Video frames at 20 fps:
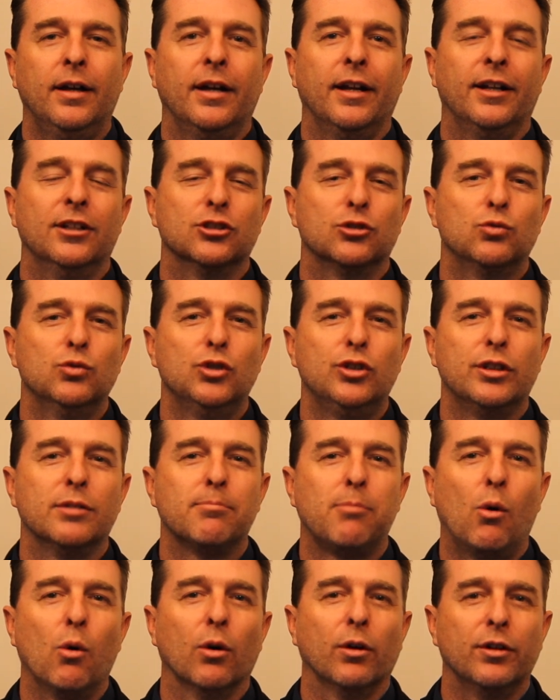and it's really
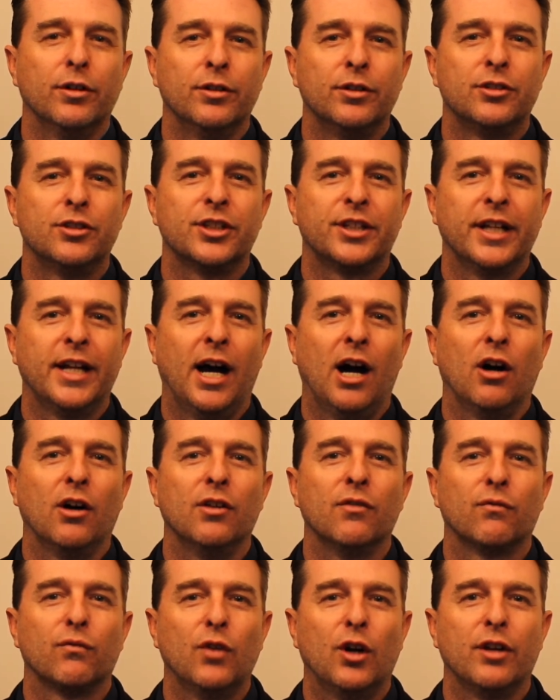important to get out
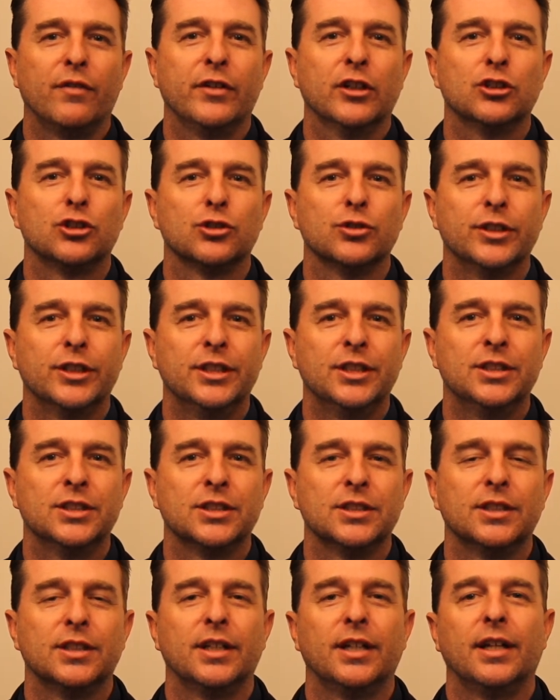in front of your trees